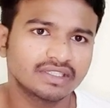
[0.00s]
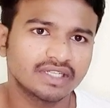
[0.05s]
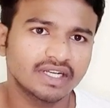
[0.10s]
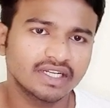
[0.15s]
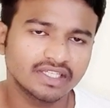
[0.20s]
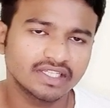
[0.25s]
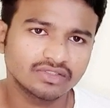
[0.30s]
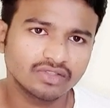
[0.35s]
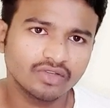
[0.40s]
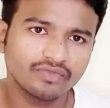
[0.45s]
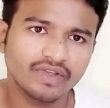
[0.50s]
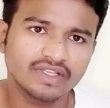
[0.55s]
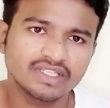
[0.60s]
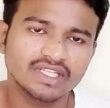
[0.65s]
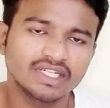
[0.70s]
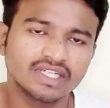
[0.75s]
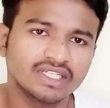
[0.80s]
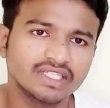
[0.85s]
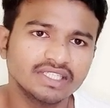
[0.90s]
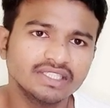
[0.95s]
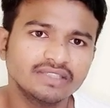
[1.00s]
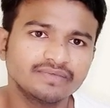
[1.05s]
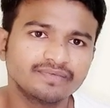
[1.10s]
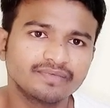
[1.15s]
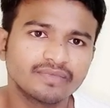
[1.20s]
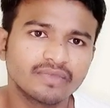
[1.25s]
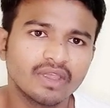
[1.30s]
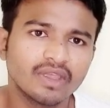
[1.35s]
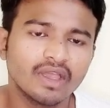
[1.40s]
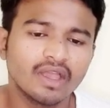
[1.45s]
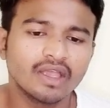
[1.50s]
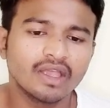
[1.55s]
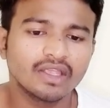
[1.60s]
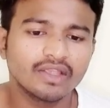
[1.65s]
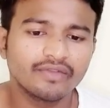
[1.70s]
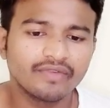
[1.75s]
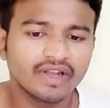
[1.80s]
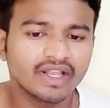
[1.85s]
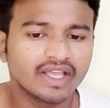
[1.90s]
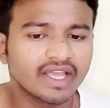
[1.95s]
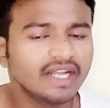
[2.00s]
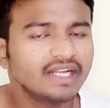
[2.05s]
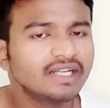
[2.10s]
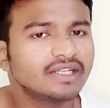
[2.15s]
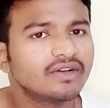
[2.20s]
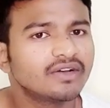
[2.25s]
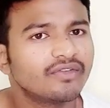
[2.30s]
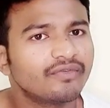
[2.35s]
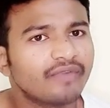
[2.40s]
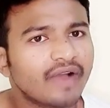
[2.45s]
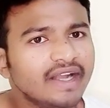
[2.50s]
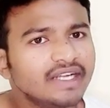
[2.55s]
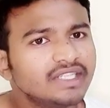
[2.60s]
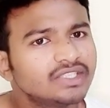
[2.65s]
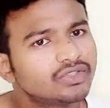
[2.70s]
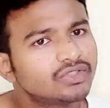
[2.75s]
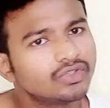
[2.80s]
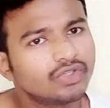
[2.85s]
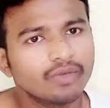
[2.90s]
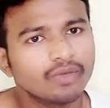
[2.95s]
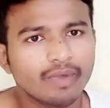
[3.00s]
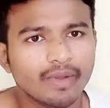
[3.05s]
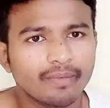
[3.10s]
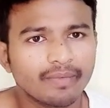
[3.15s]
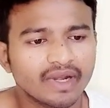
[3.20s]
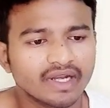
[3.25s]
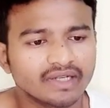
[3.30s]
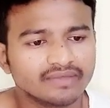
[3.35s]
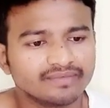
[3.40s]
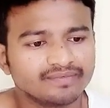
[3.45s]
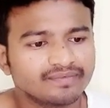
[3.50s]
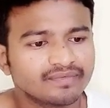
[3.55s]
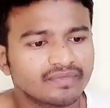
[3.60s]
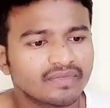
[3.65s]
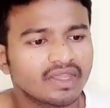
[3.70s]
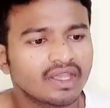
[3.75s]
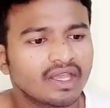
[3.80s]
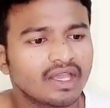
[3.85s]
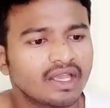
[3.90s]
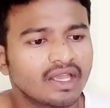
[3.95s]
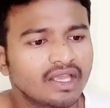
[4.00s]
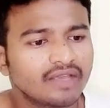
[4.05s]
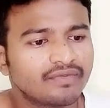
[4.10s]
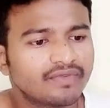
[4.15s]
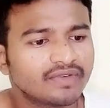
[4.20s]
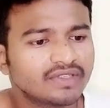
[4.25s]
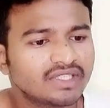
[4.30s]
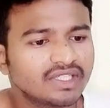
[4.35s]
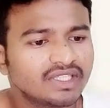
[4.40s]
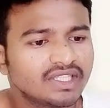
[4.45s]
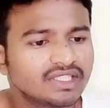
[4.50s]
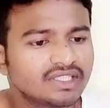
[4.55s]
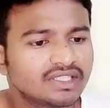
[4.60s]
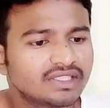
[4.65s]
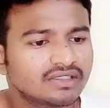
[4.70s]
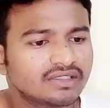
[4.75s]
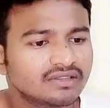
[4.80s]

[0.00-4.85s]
that esophagitis, you will get white pseudomembrane. If you see this